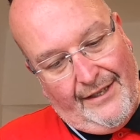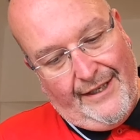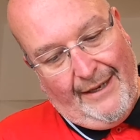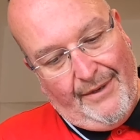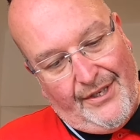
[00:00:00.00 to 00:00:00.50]
the
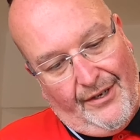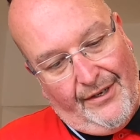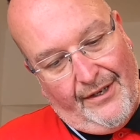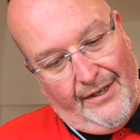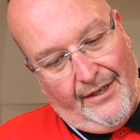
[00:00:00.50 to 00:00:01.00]

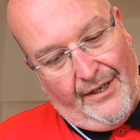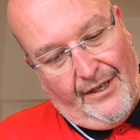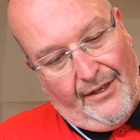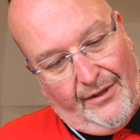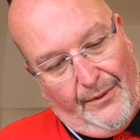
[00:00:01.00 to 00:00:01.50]

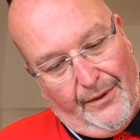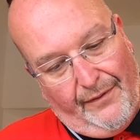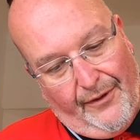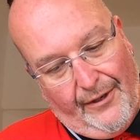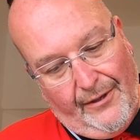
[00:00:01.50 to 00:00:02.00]
demijohn through the
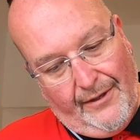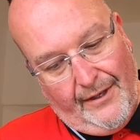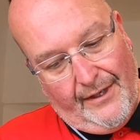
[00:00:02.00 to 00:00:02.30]
funnel.